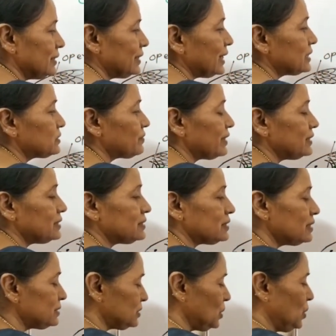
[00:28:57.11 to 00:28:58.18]
That's why this
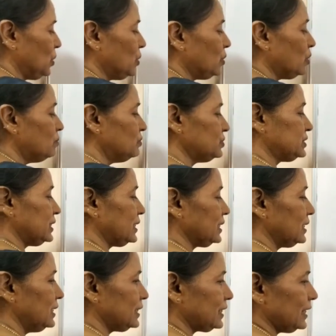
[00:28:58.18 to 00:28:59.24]
is
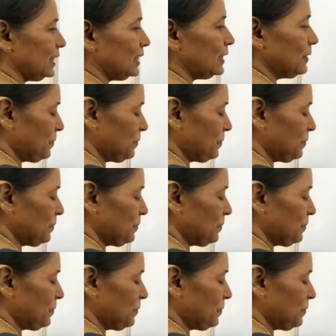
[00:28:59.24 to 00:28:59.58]
homocercal tail.